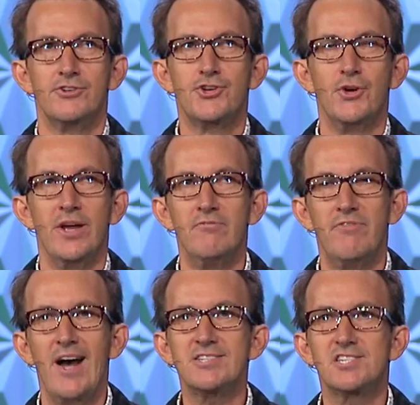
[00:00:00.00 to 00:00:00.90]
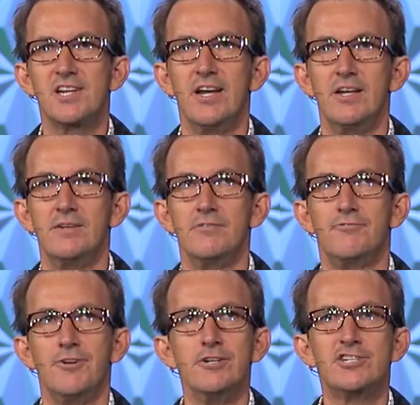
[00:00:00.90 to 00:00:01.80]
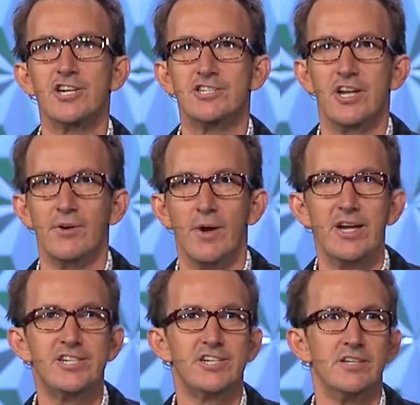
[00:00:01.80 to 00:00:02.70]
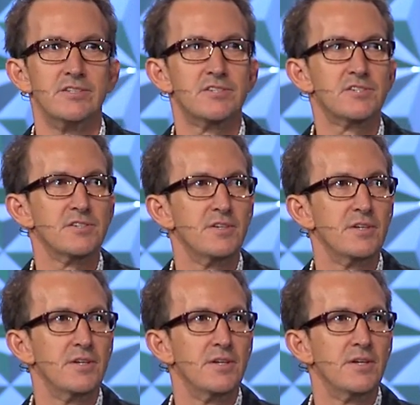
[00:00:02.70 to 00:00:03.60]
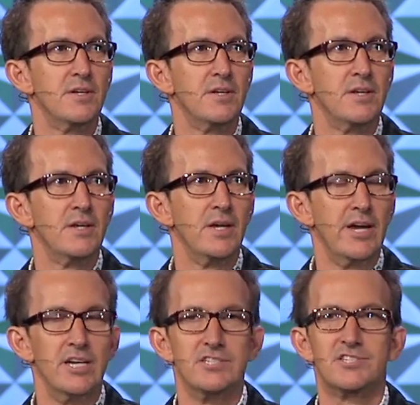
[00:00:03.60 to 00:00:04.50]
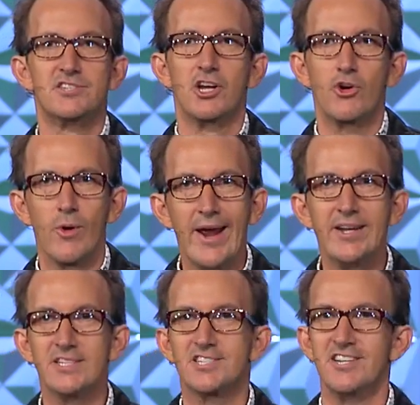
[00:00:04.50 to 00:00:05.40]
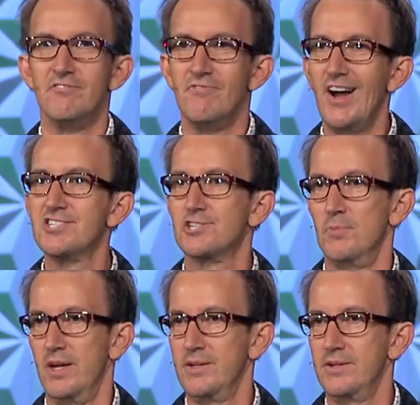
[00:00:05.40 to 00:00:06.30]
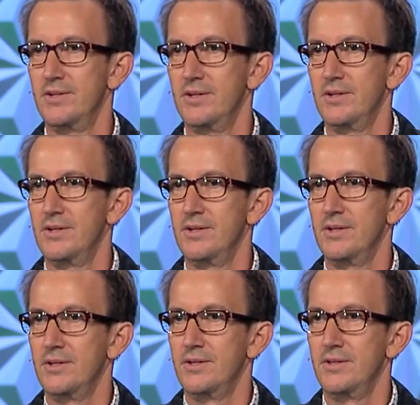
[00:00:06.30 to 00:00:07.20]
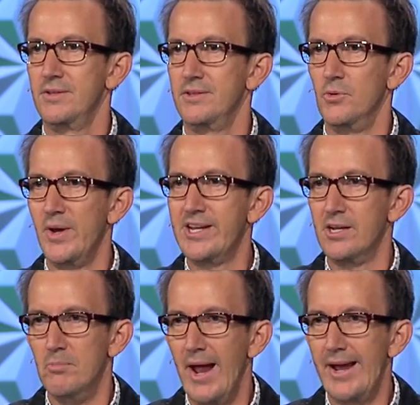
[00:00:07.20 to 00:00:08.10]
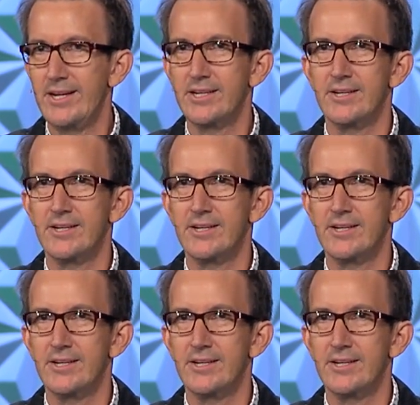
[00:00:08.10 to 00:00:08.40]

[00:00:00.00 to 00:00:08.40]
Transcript: To invest in future generations is the greatest investment that we can make.